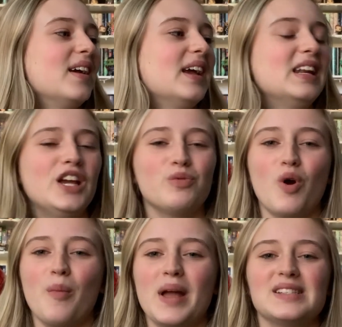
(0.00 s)
any
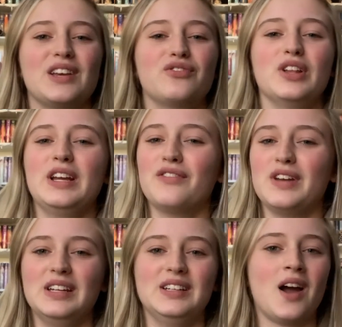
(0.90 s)
romantic fling of
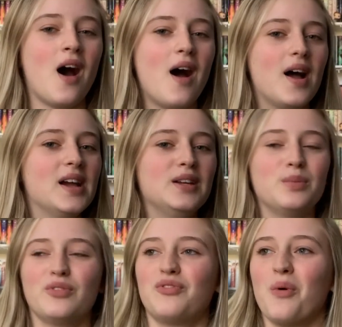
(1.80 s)
any kind
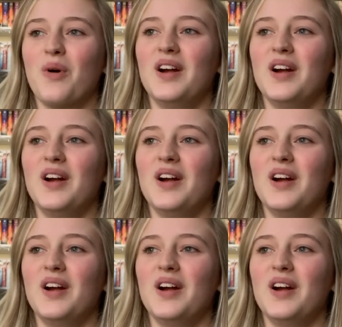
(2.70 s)
before,